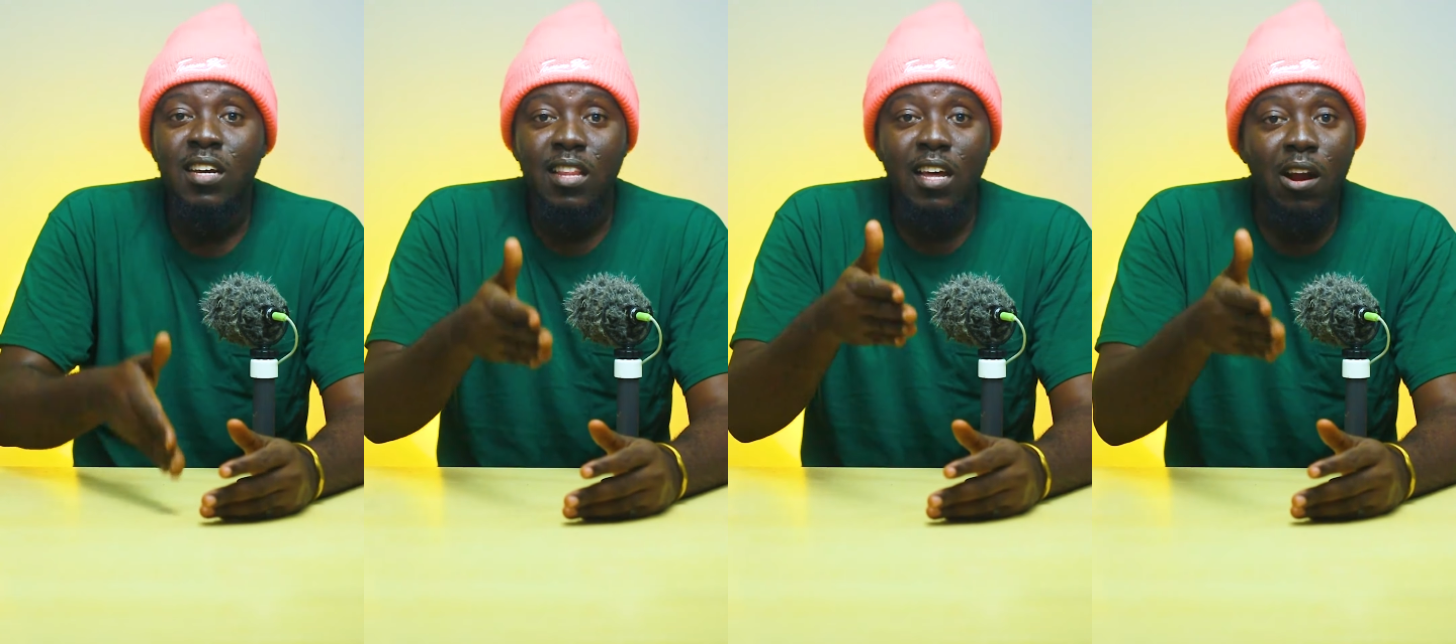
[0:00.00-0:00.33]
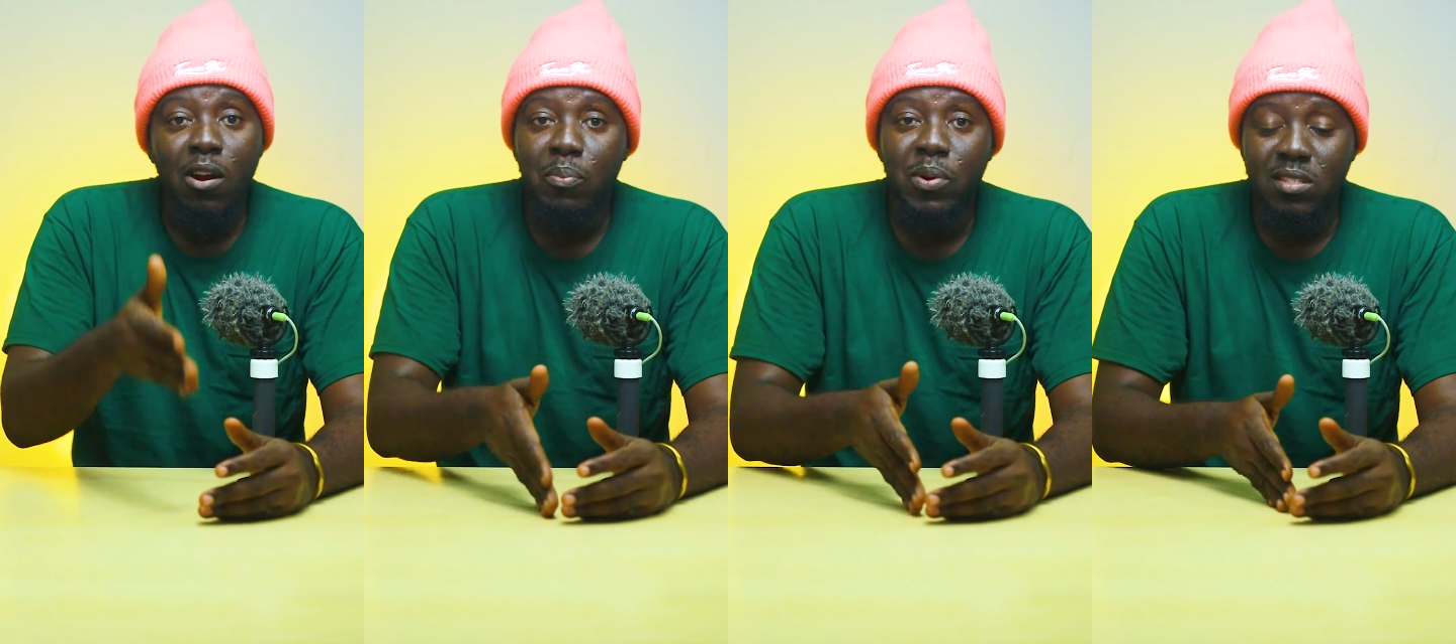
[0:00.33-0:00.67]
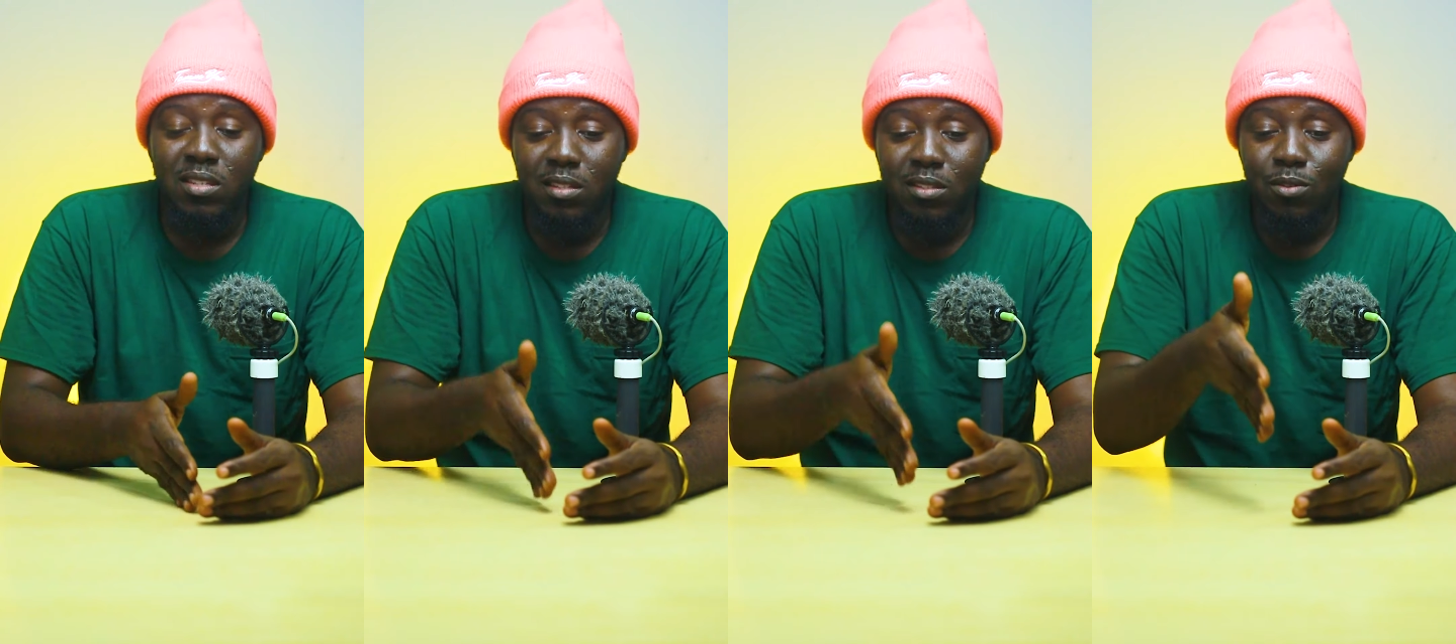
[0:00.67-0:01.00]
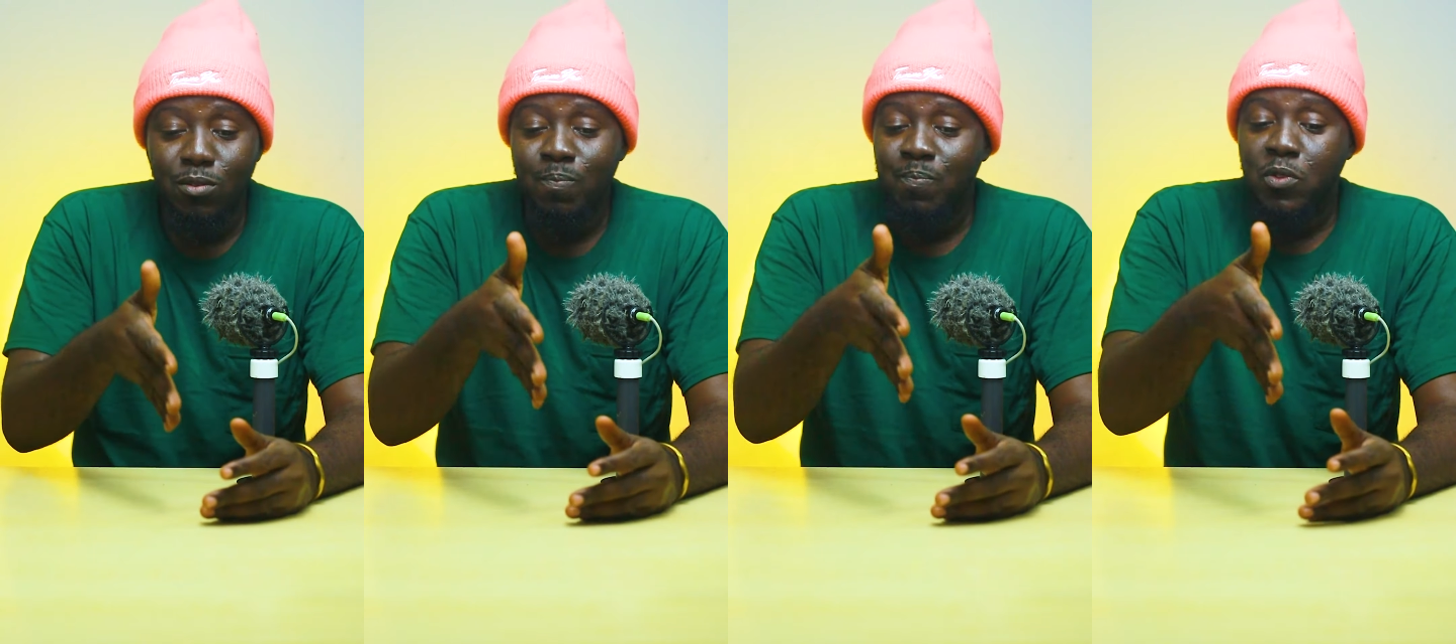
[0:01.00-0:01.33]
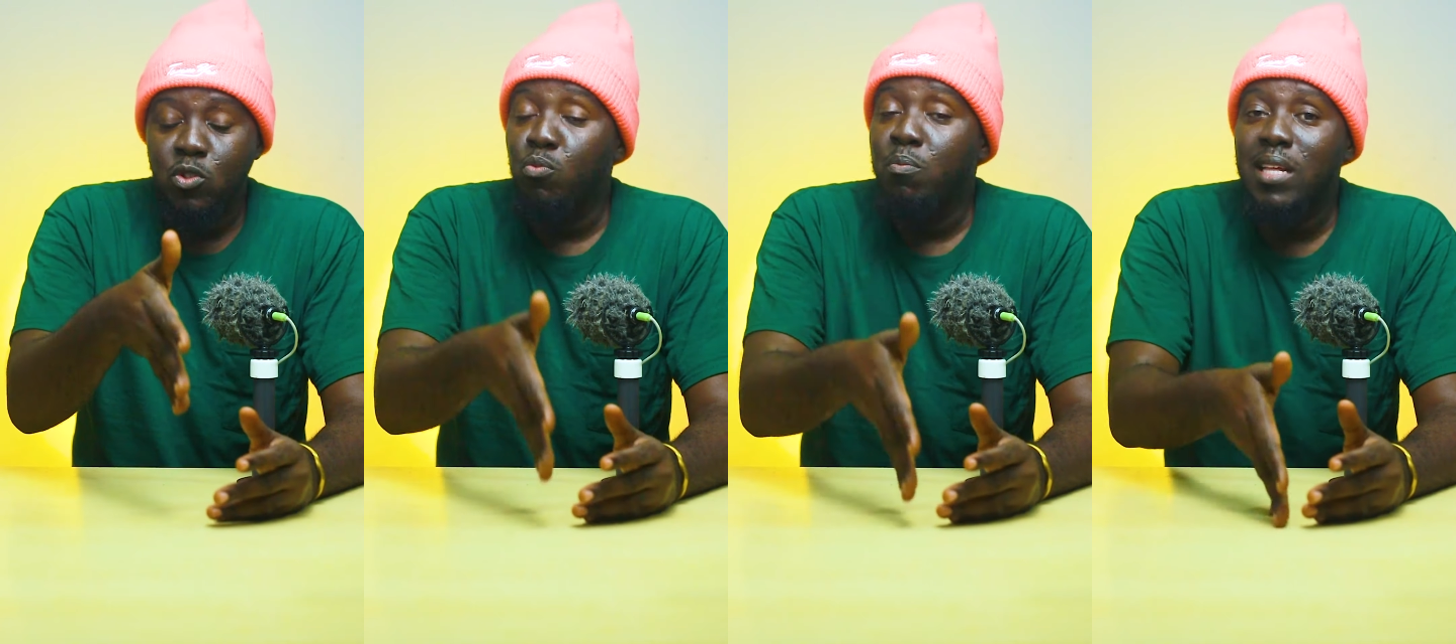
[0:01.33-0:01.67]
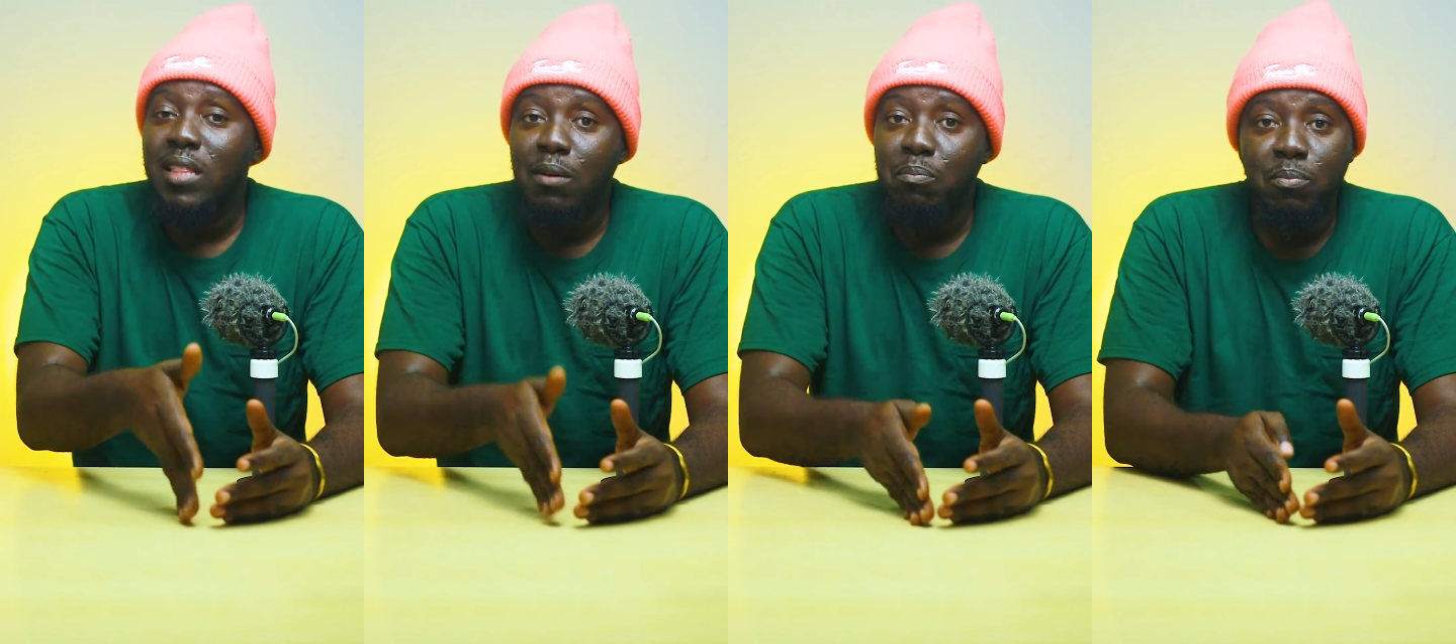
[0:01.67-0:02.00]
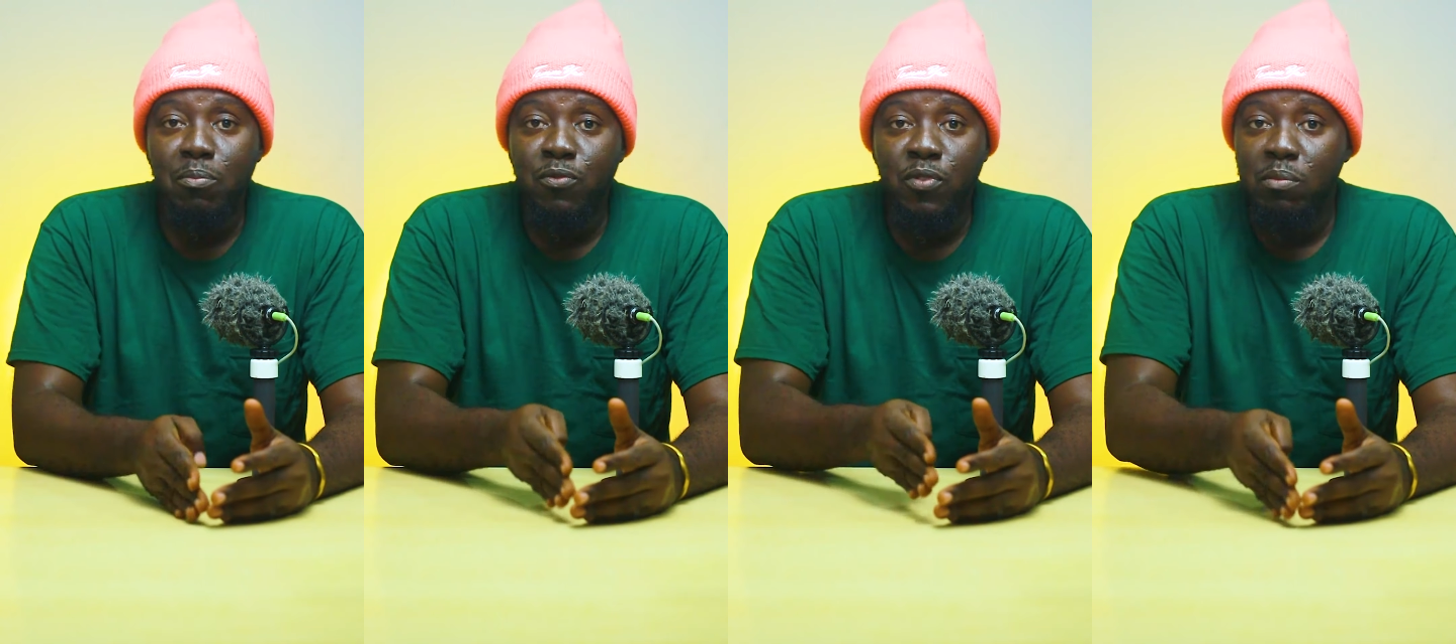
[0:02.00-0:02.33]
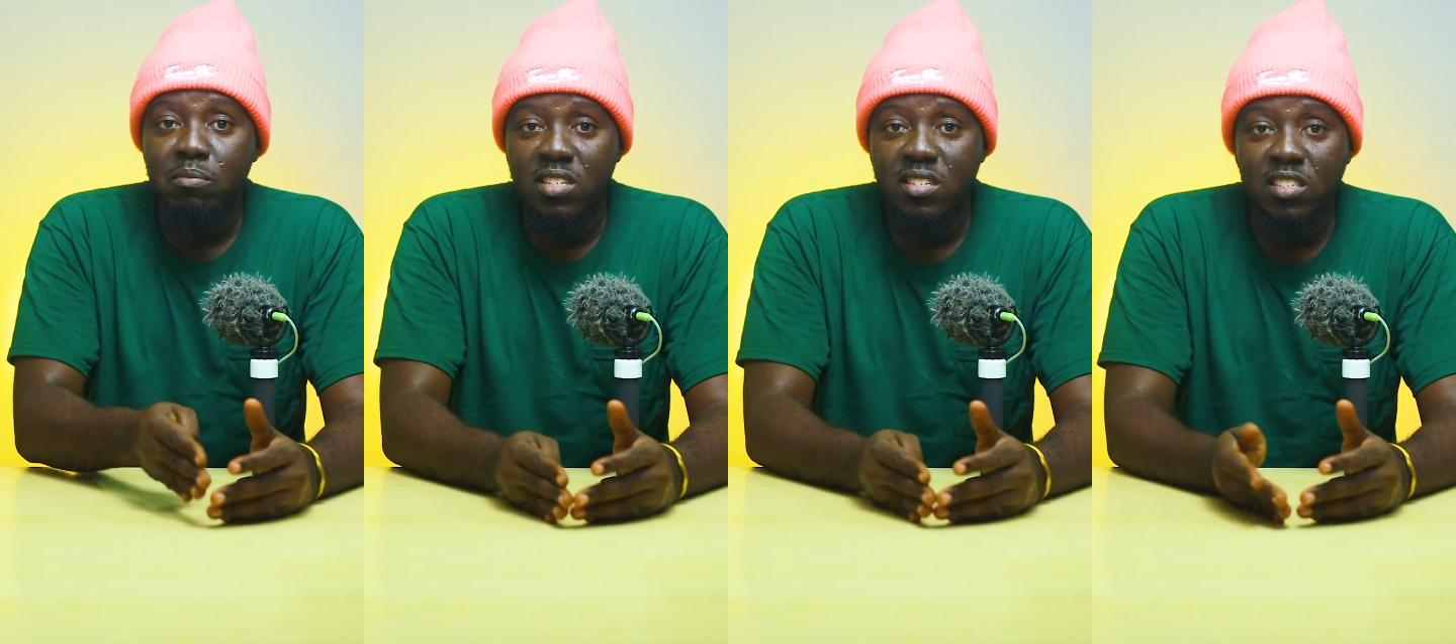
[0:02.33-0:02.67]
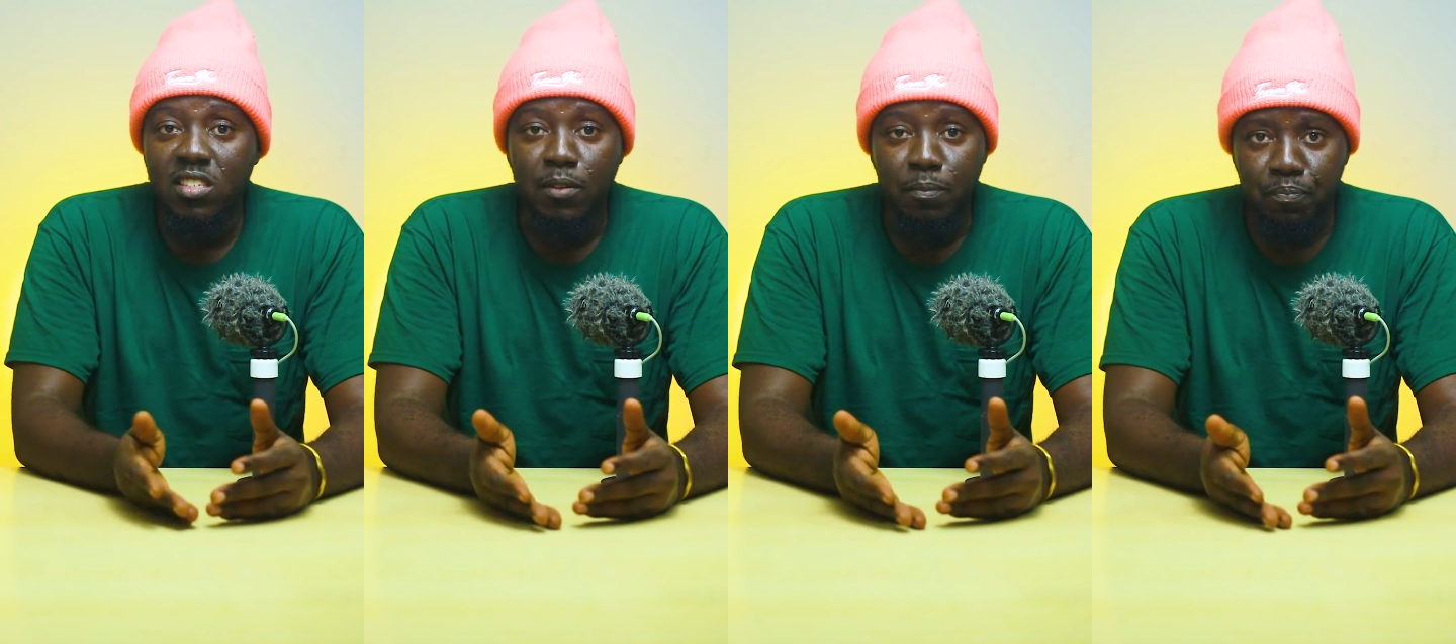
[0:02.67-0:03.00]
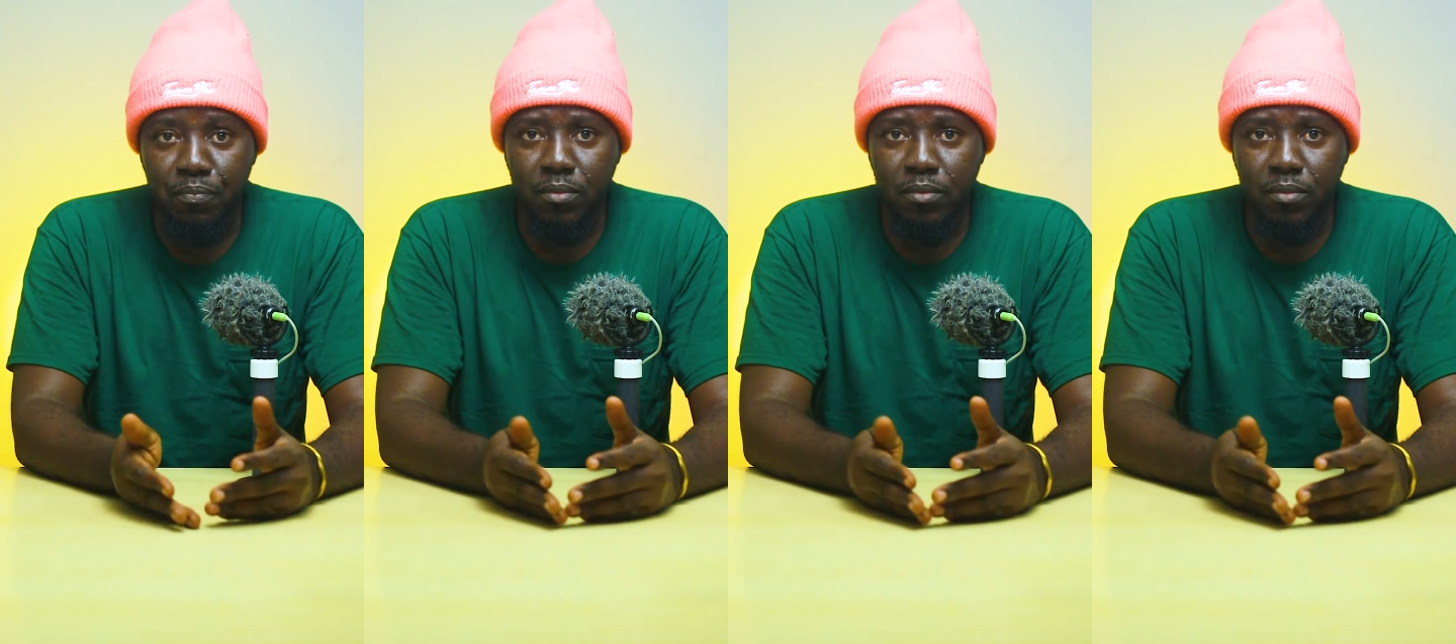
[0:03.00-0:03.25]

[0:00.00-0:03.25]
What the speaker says: the current president to make that firm decision.